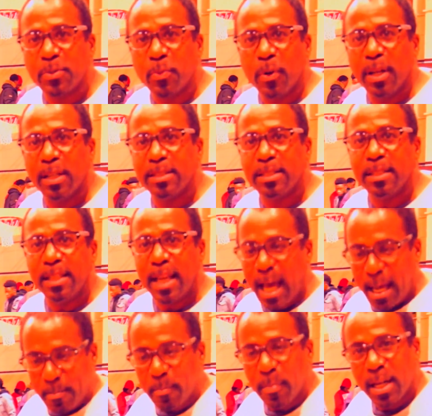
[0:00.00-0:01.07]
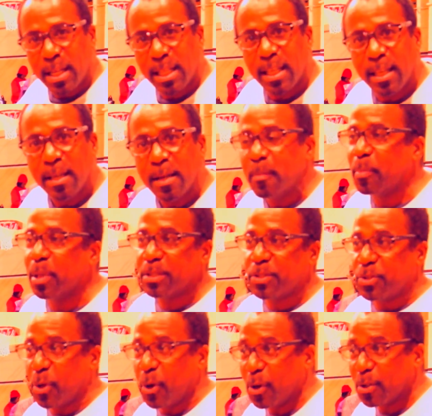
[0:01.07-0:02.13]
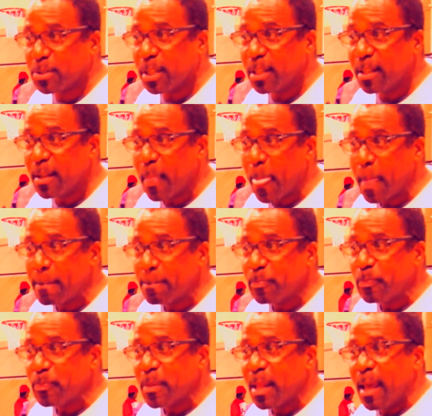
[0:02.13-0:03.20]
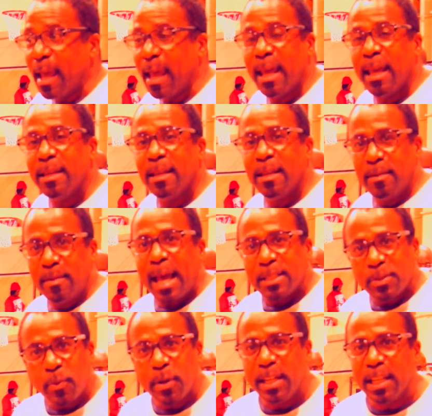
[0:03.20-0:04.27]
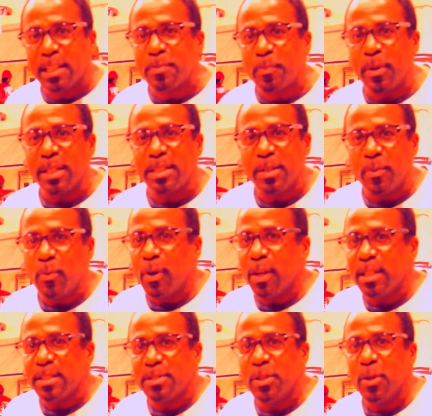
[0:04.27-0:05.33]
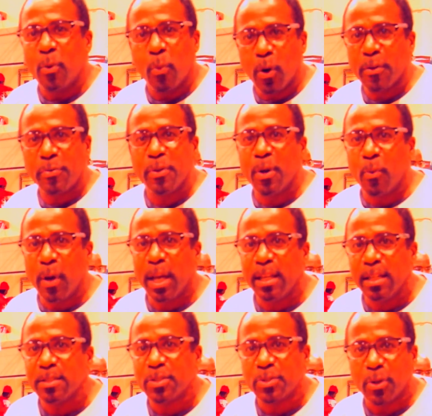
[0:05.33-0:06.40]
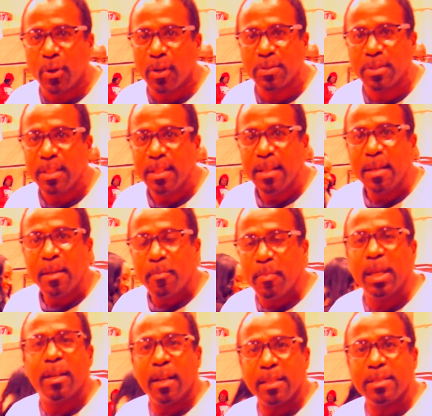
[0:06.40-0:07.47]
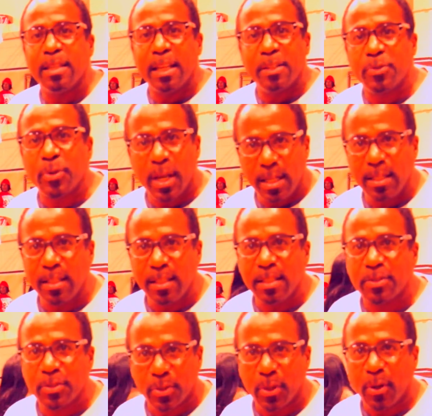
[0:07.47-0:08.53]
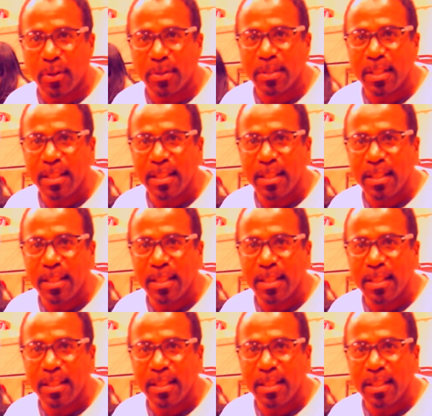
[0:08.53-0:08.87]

was not money but salt, and that's where the expression was, "You're worth your weight in salt," because they traded in salt.